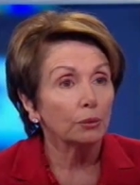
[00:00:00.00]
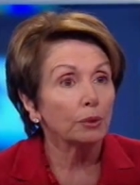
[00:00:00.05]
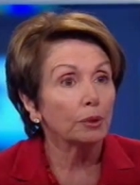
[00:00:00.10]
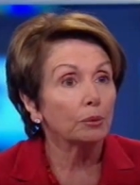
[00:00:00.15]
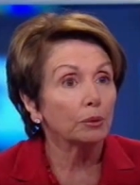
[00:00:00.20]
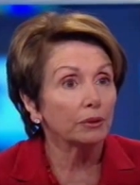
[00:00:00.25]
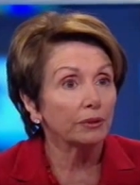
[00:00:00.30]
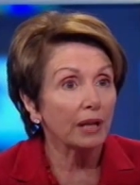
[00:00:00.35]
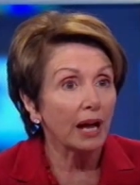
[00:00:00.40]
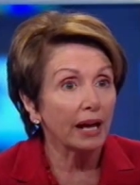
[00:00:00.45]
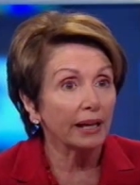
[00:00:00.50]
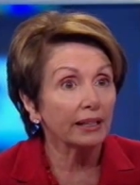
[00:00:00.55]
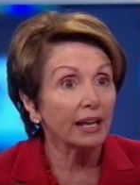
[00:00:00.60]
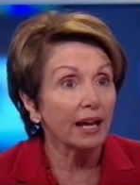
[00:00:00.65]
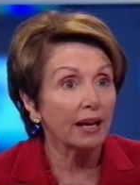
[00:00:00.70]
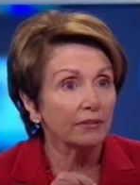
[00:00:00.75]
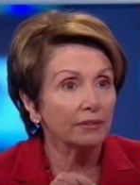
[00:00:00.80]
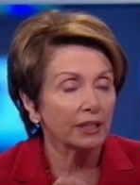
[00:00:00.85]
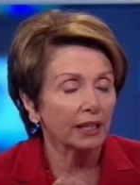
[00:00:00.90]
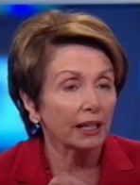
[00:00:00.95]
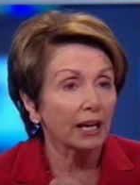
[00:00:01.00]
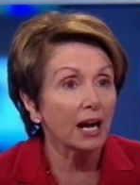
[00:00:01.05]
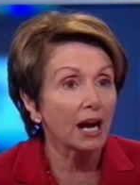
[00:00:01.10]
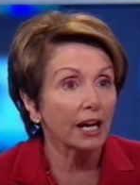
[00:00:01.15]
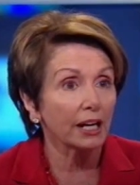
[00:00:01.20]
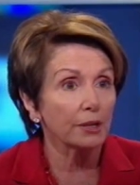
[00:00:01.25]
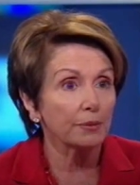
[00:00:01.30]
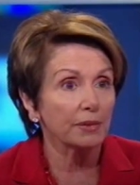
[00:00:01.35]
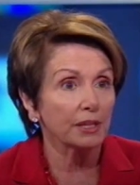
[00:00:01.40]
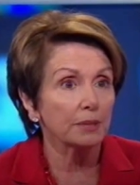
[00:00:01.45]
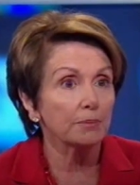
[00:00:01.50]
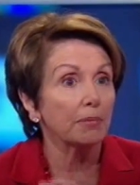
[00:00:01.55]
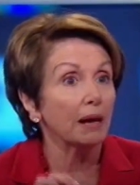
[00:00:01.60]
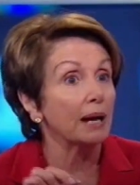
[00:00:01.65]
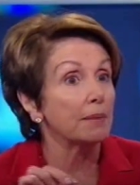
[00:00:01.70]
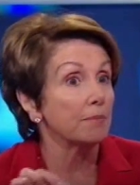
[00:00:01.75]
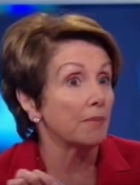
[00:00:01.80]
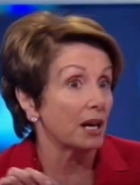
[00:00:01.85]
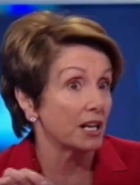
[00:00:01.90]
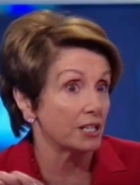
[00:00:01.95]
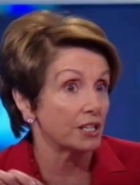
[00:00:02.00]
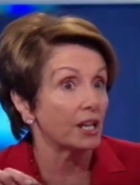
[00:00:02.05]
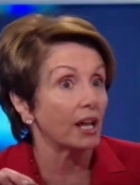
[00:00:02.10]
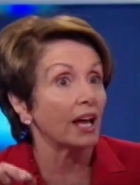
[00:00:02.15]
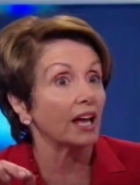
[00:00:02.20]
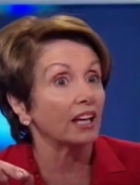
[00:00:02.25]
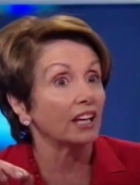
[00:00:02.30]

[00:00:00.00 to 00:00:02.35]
we will not have an economy by Monday.